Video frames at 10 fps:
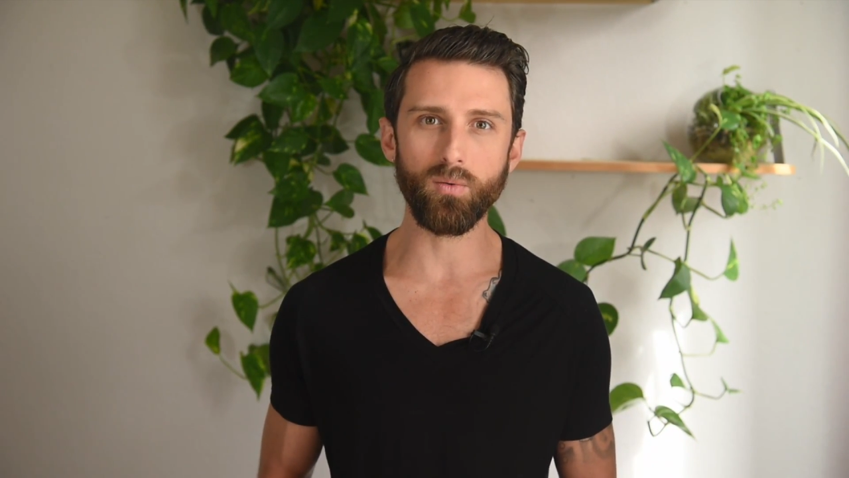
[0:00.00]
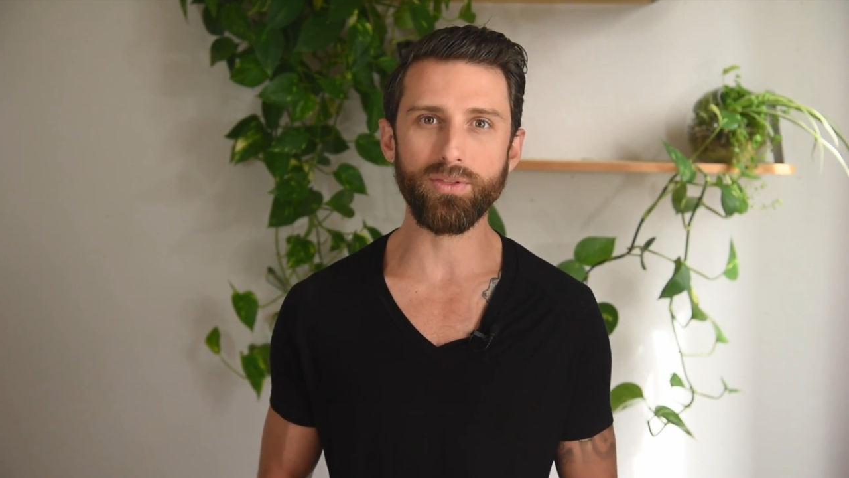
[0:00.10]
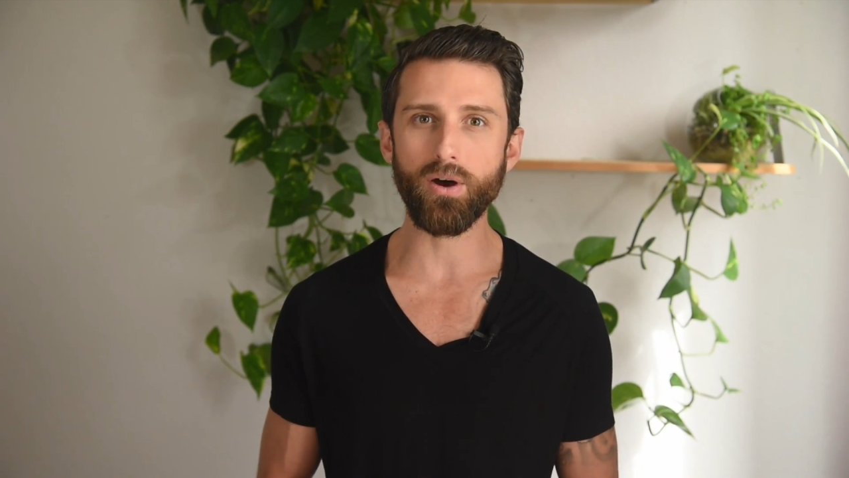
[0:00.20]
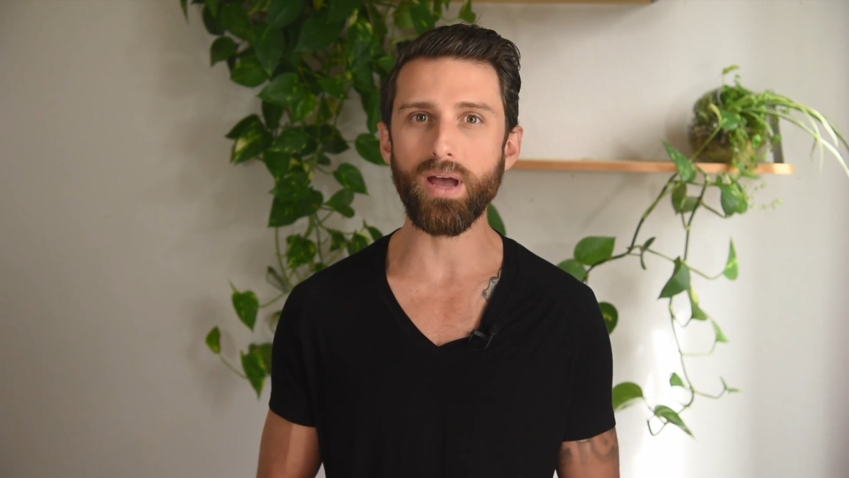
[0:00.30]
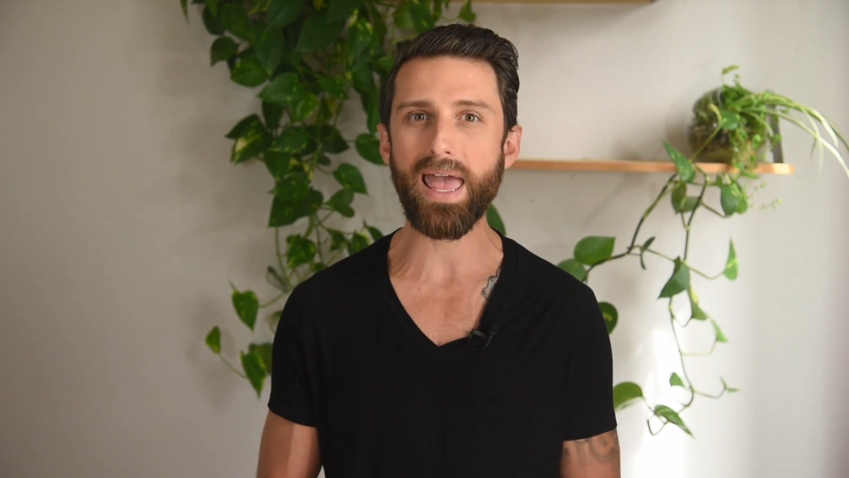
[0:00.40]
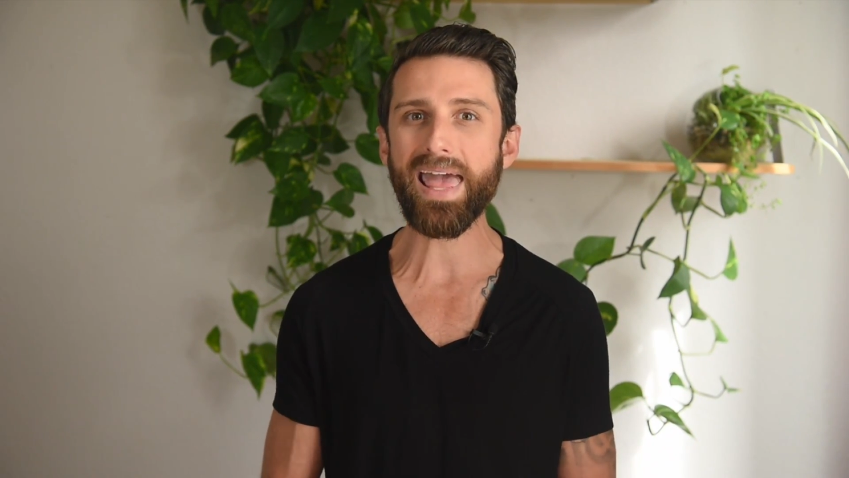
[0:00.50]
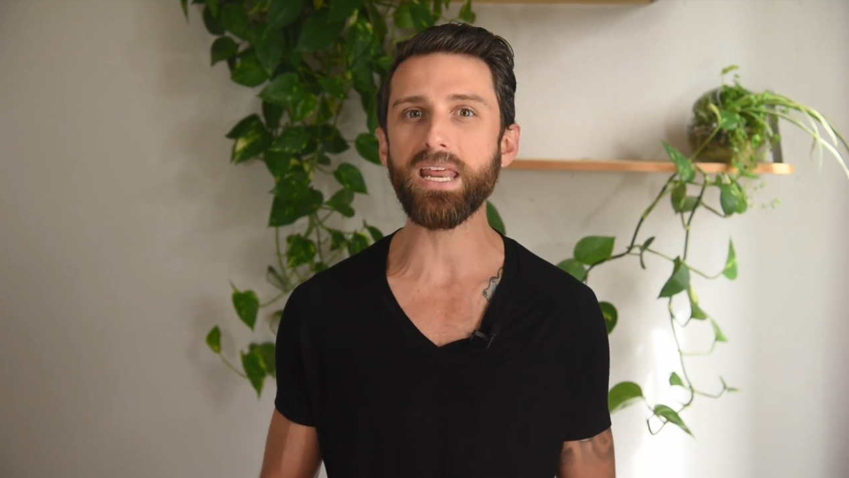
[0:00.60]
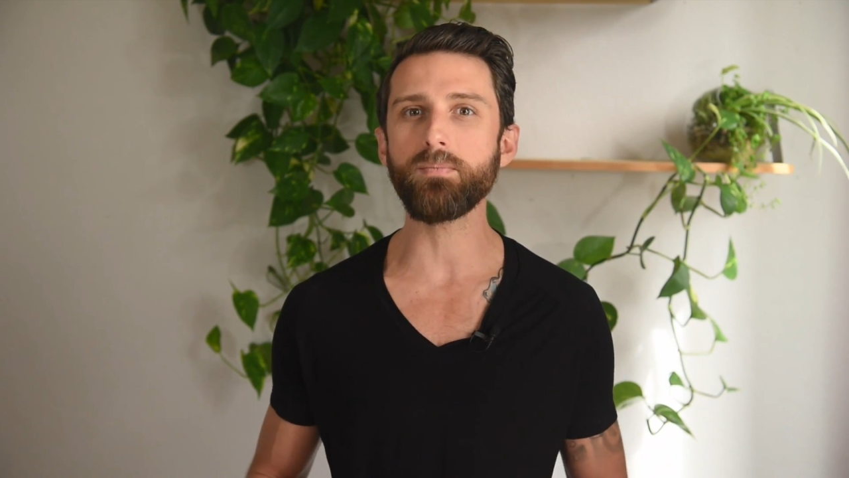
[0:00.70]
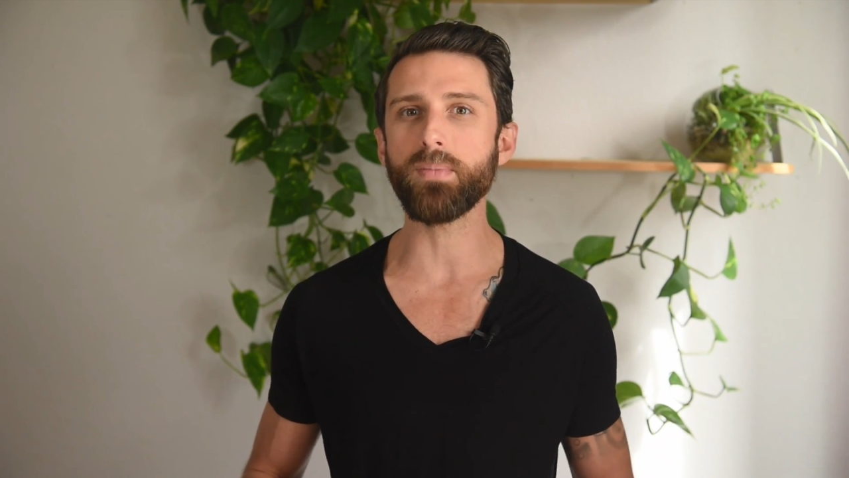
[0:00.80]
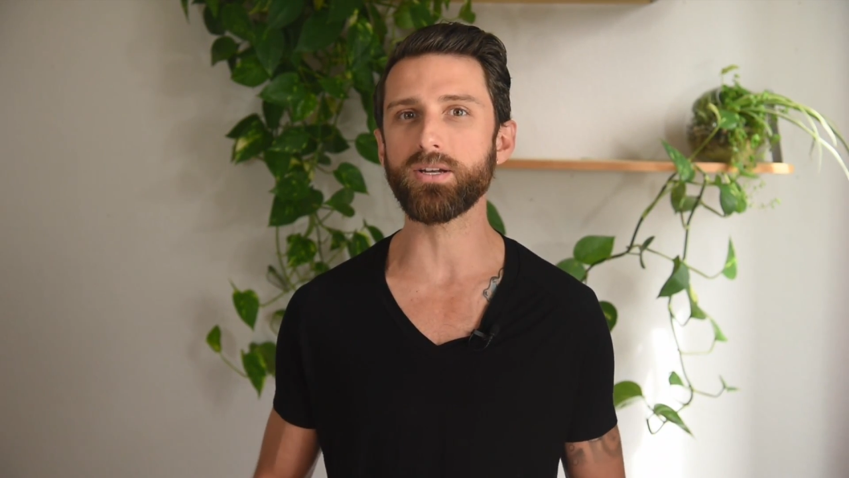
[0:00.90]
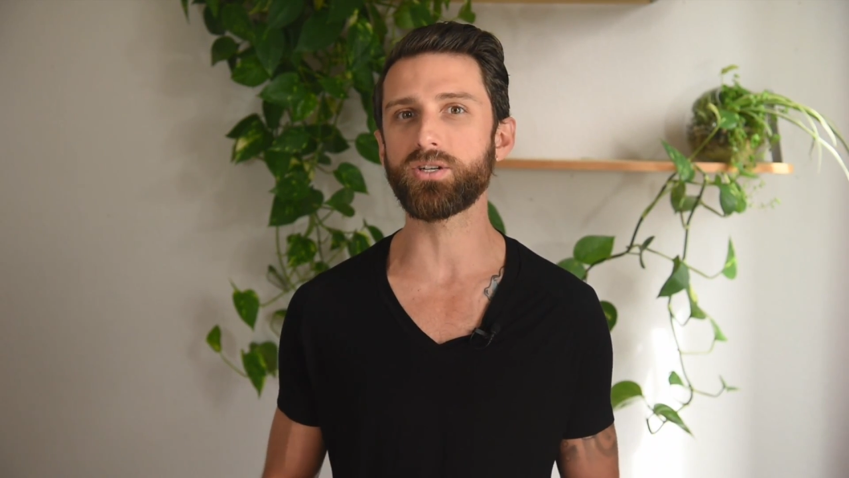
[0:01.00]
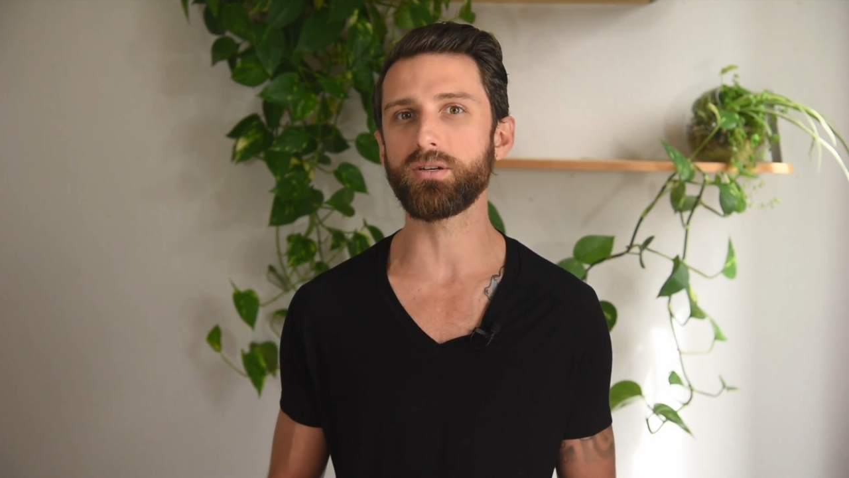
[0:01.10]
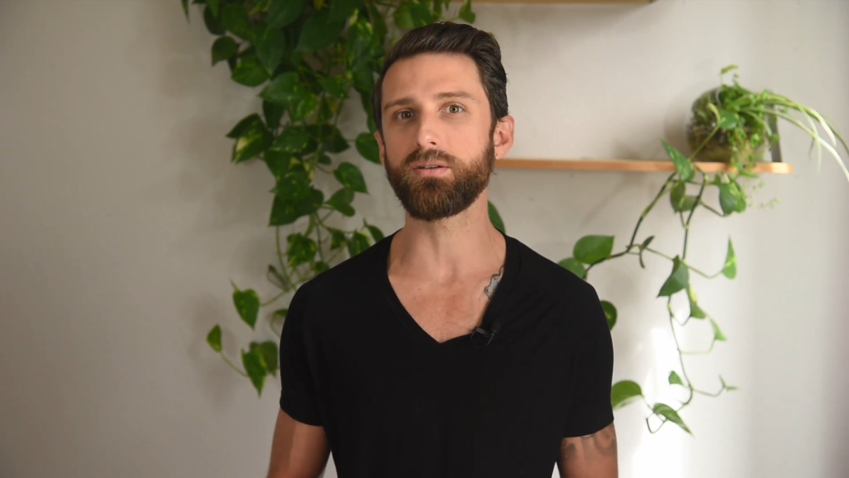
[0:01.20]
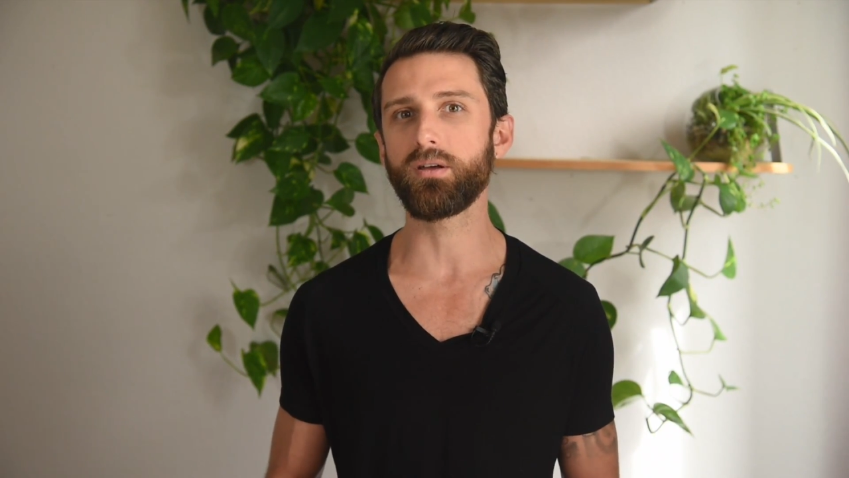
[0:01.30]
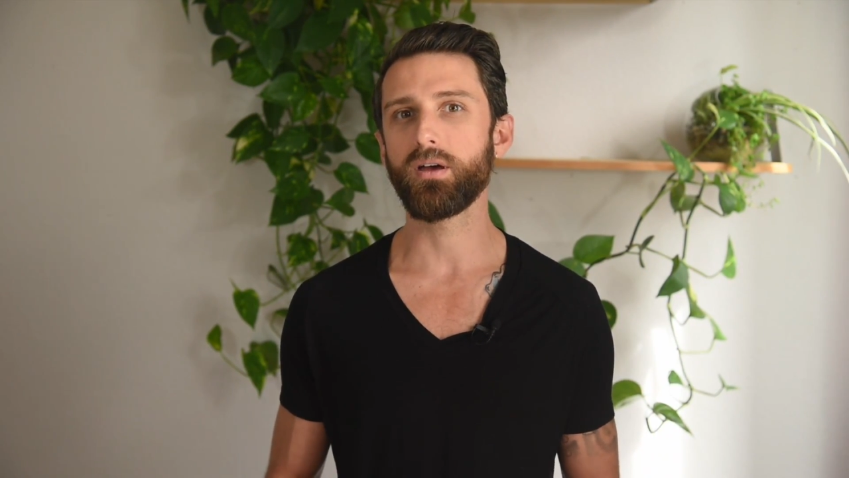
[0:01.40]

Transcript: without any mention